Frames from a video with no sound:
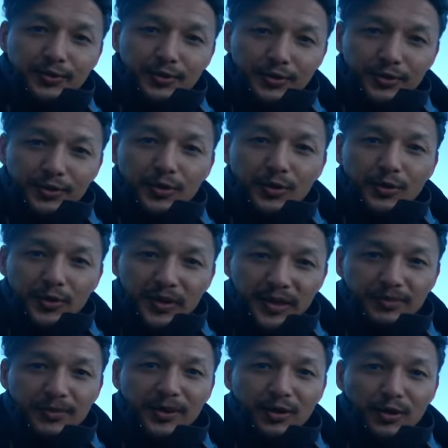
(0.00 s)
are going to go
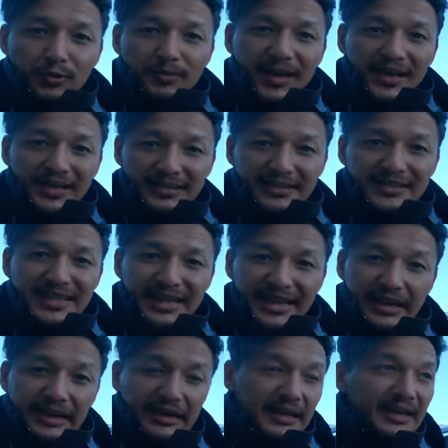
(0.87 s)
way below minus
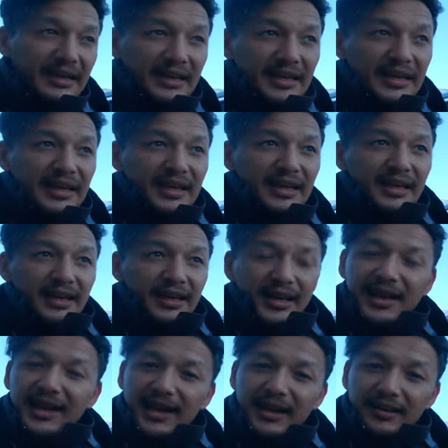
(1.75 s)
8
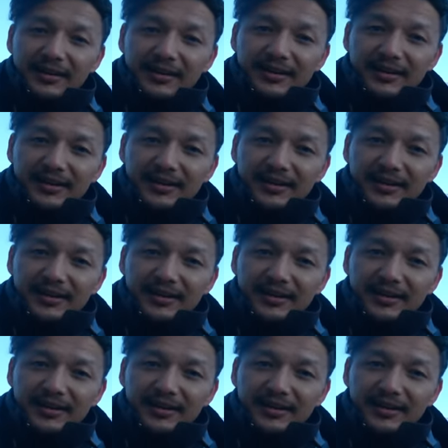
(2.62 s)
and